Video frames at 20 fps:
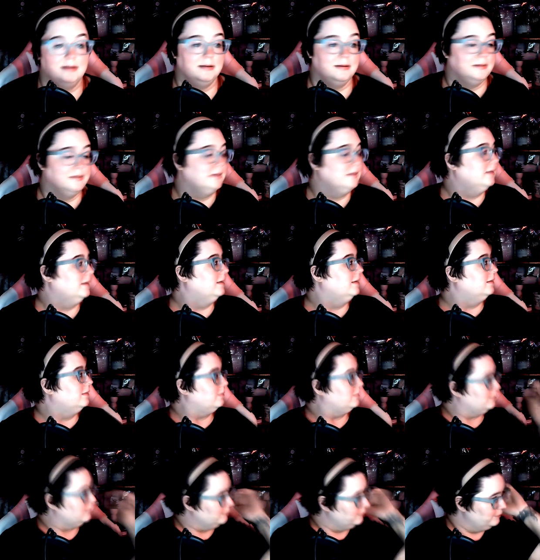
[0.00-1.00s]

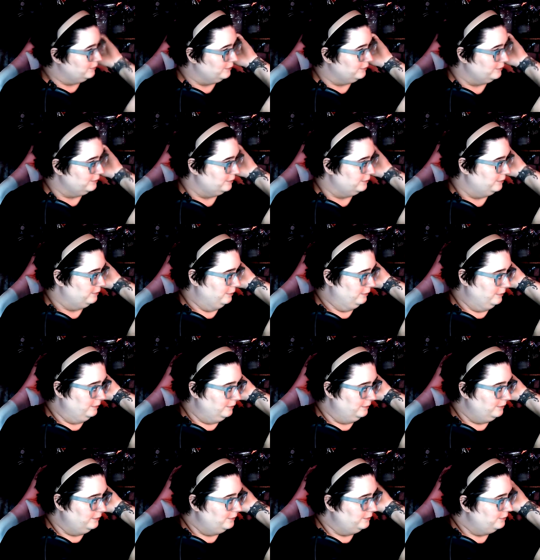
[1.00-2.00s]

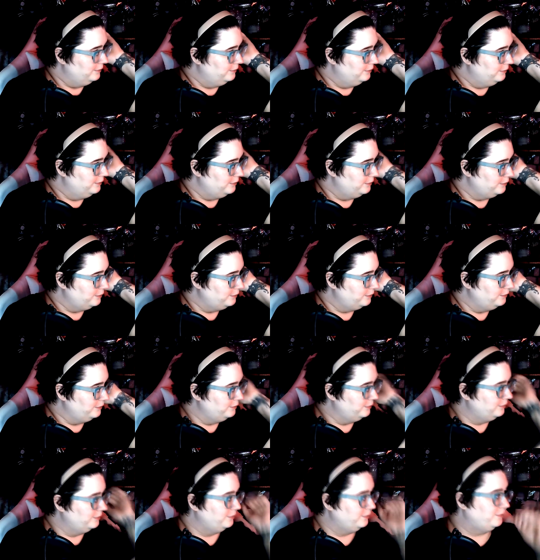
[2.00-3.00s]

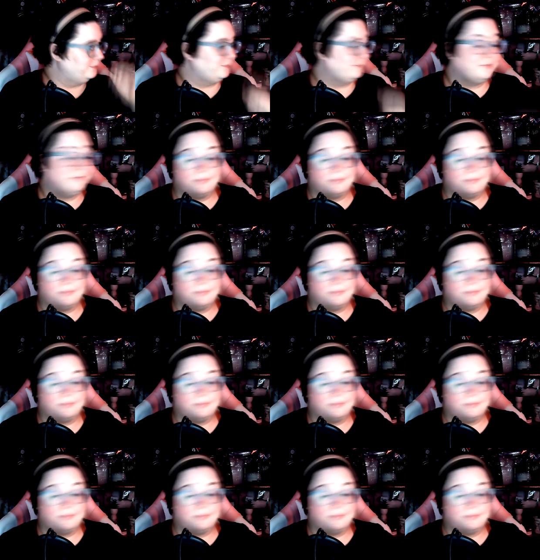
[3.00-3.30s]
Nothing is said.